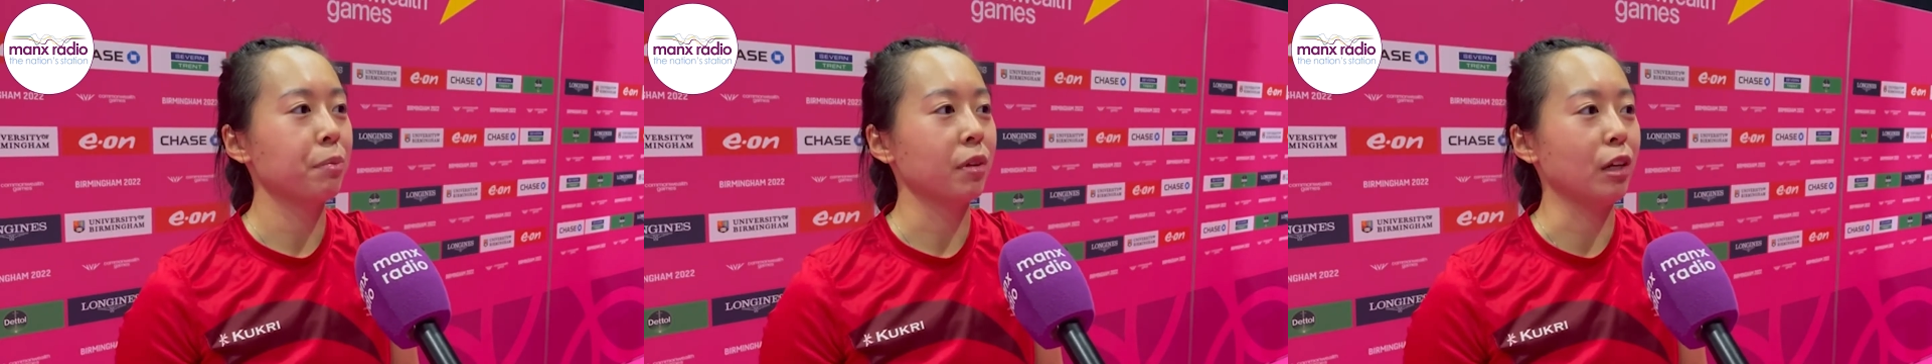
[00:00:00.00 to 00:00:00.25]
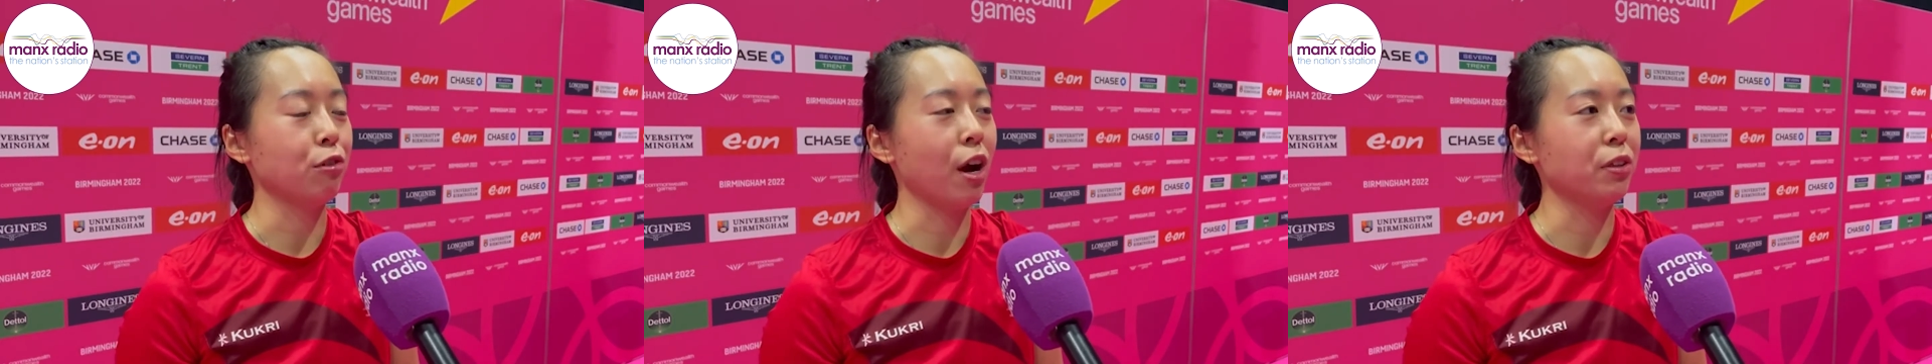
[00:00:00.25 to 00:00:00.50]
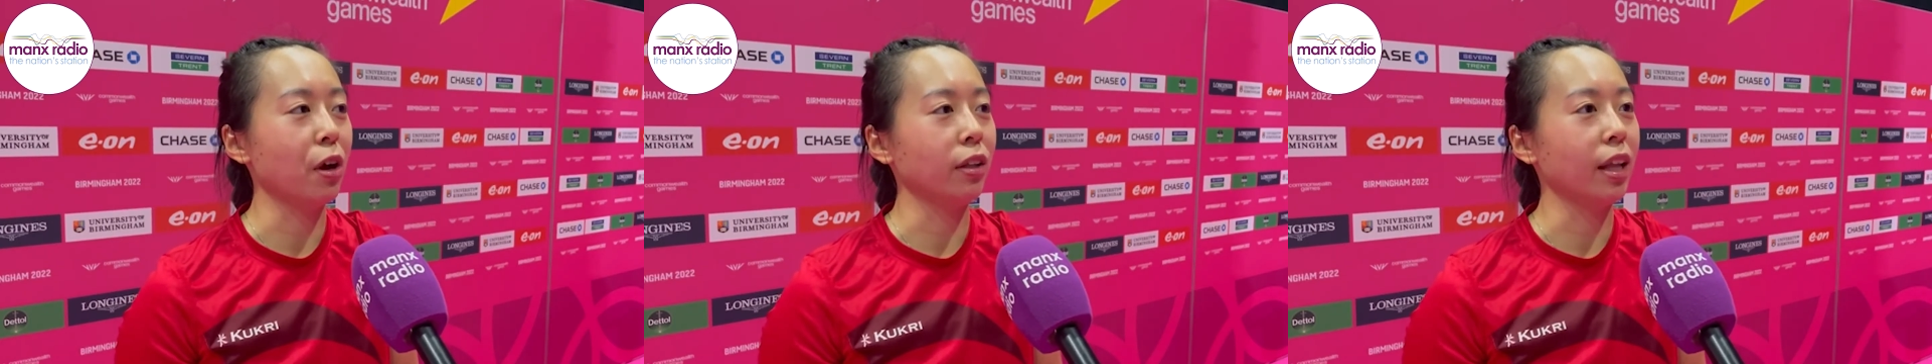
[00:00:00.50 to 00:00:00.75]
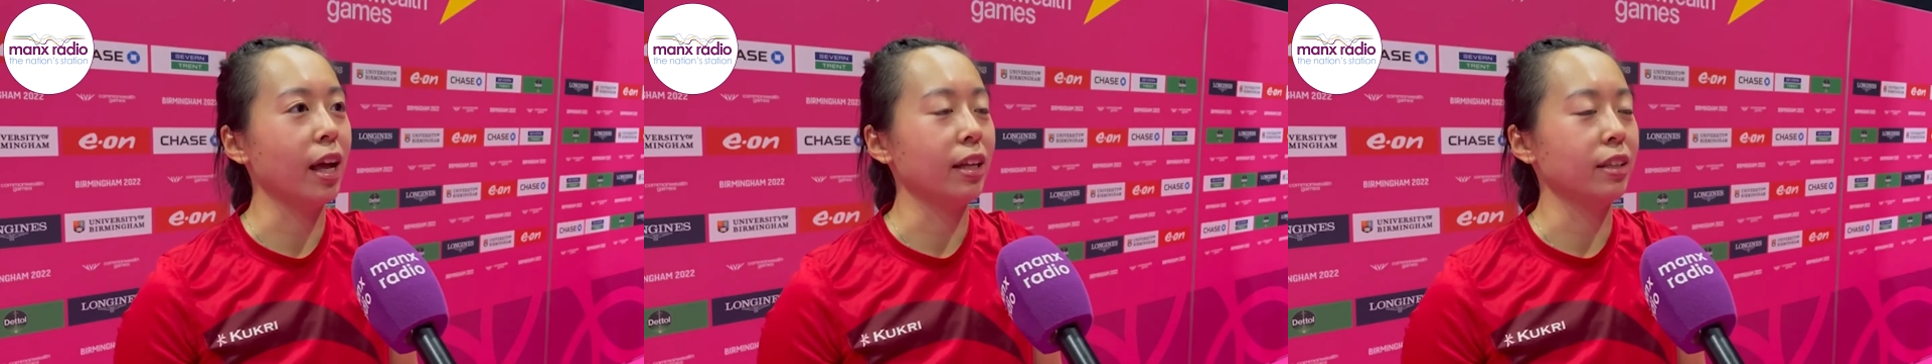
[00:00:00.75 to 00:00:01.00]
and try and not
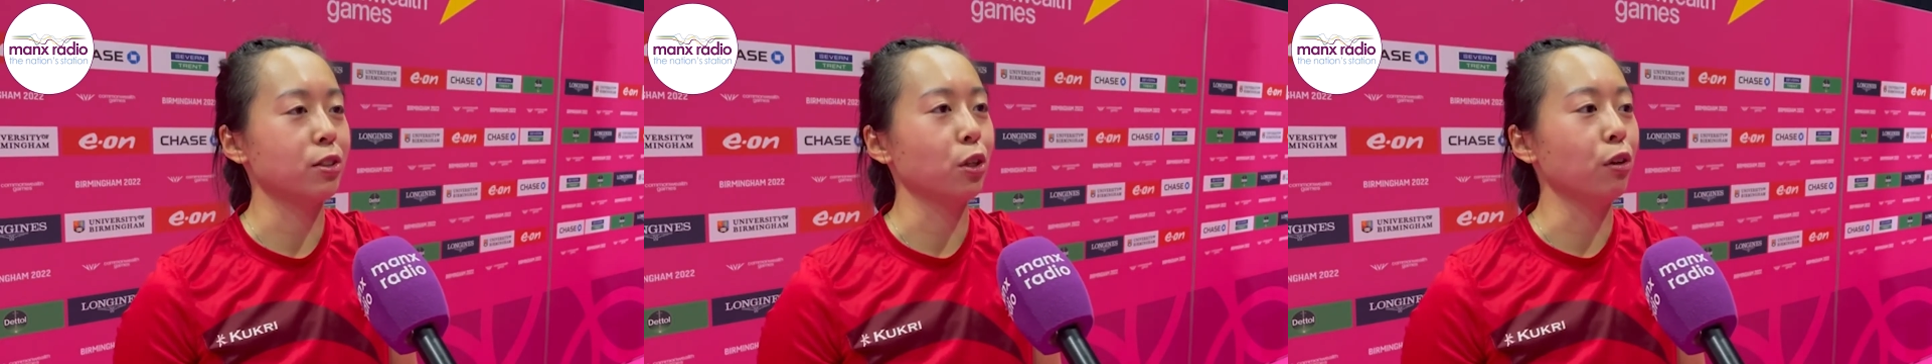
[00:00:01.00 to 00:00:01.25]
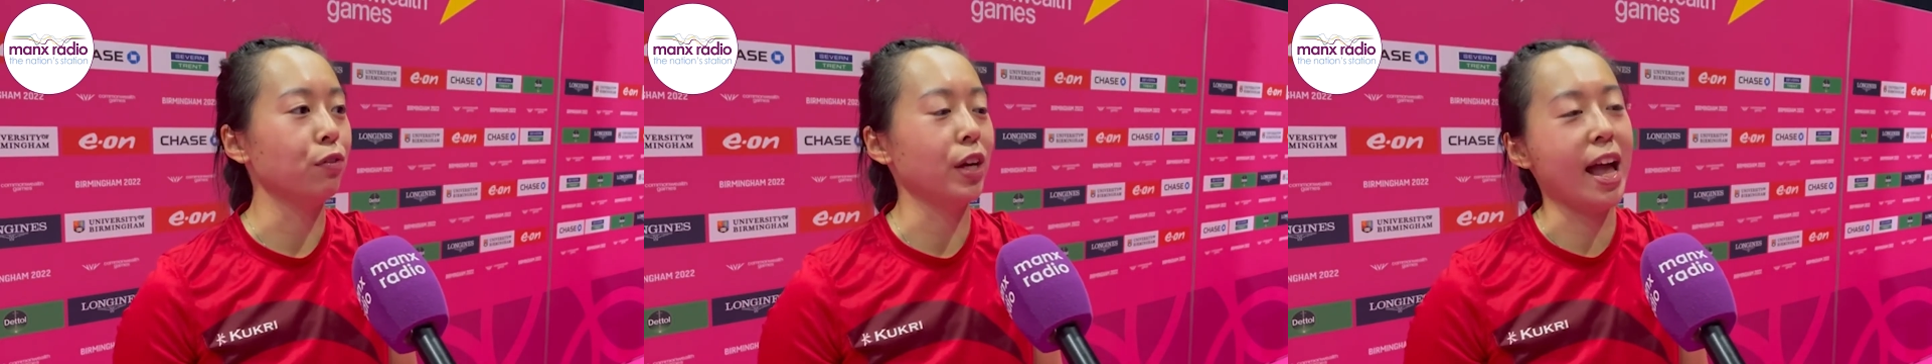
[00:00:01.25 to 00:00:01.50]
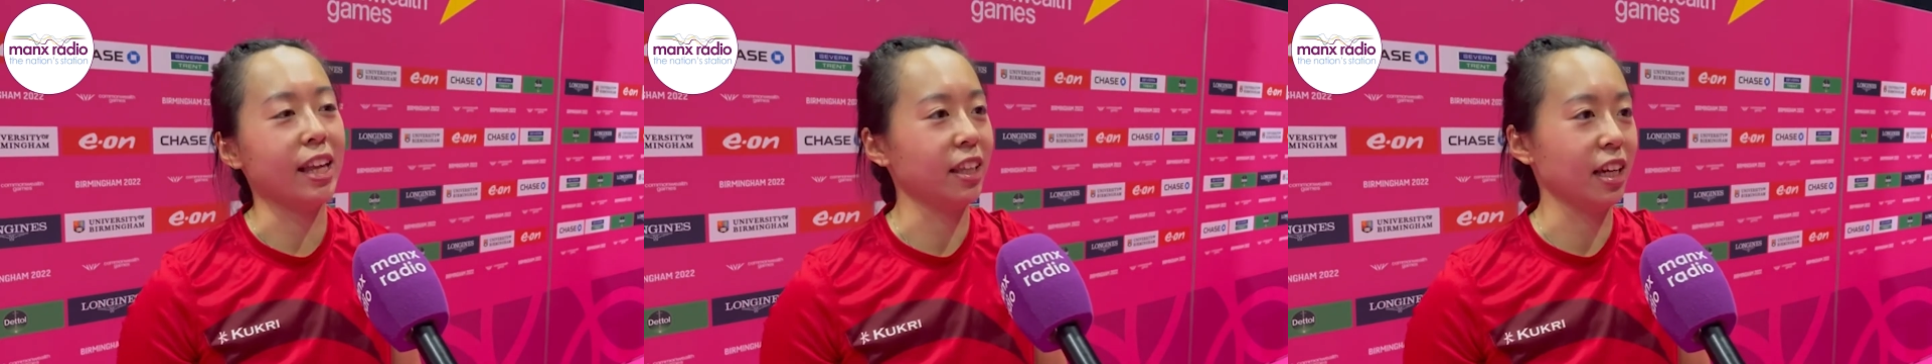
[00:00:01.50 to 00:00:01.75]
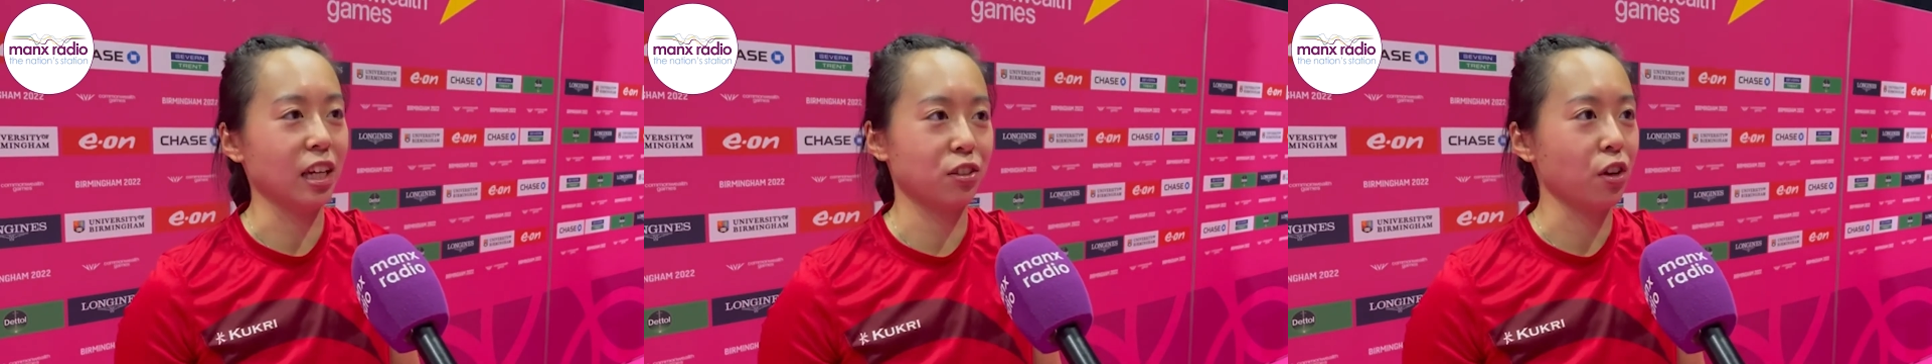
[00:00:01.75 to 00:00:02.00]
let sort of
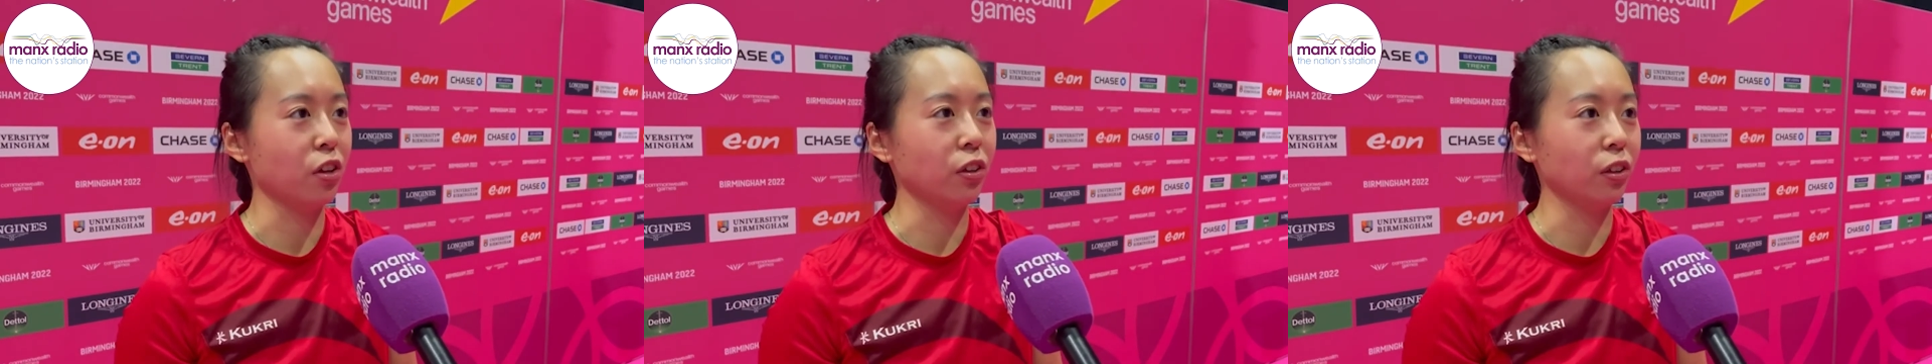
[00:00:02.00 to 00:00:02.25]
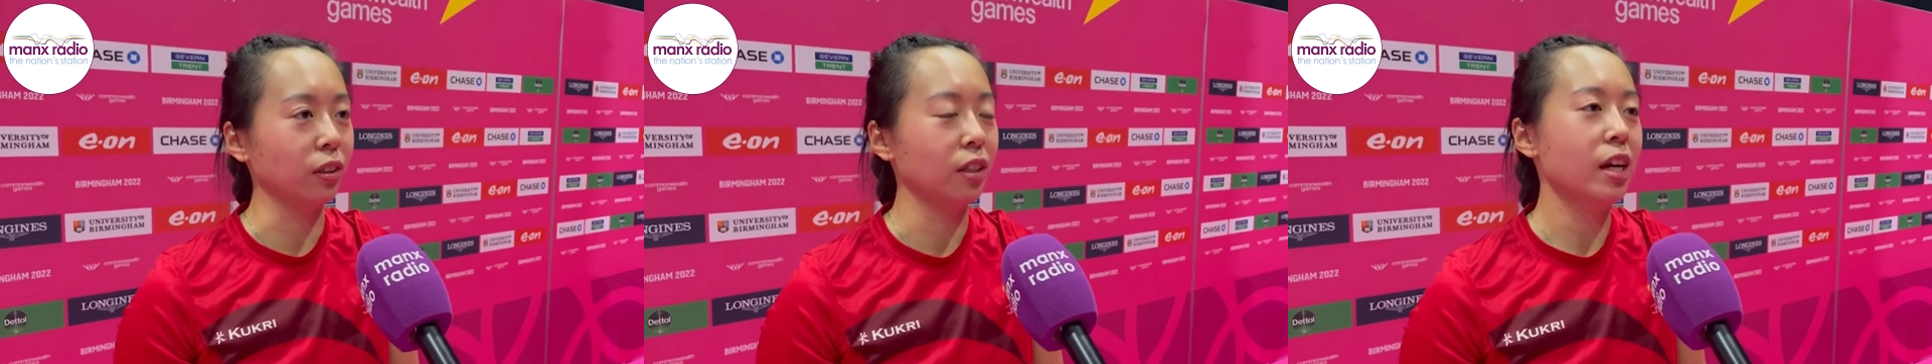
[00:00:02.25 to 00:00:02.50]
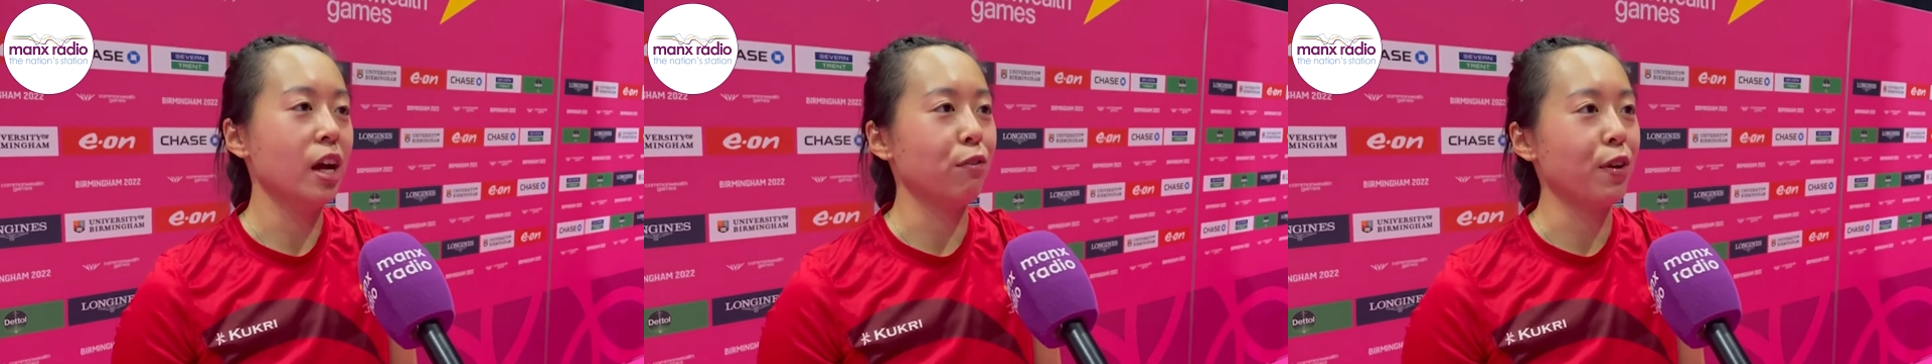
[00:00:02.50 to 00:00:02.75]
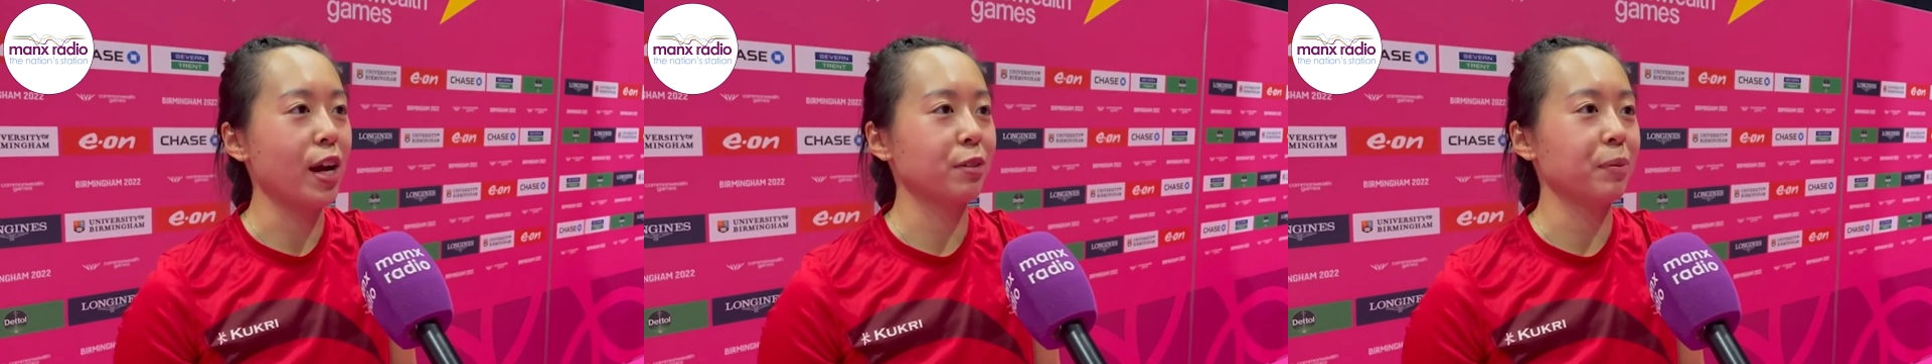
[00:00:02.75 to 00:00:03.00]
anything external
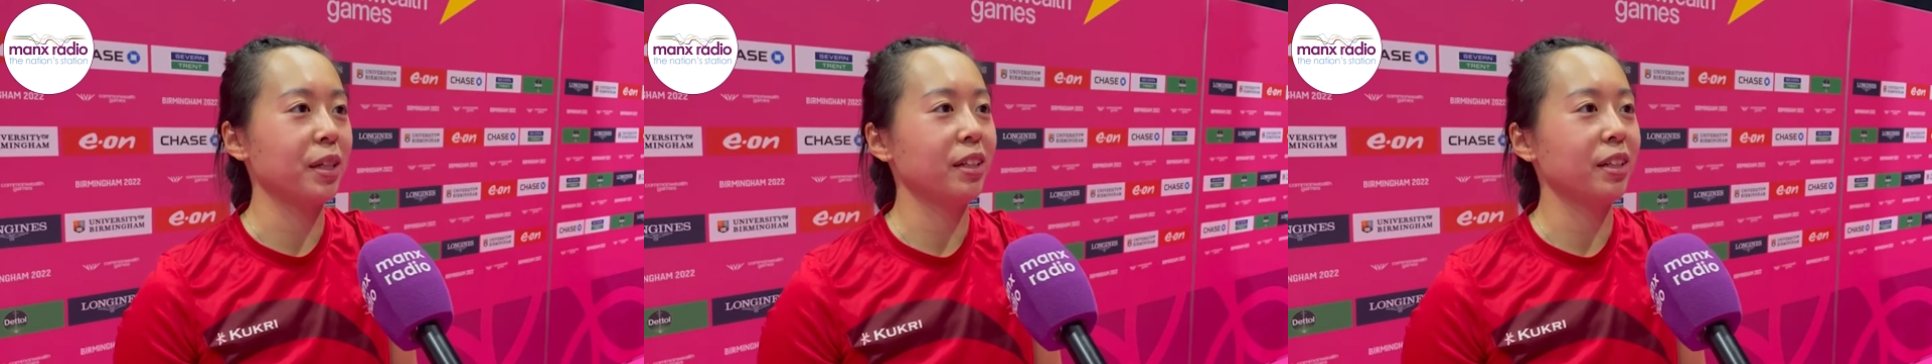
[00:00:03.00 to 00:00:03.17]
affect me.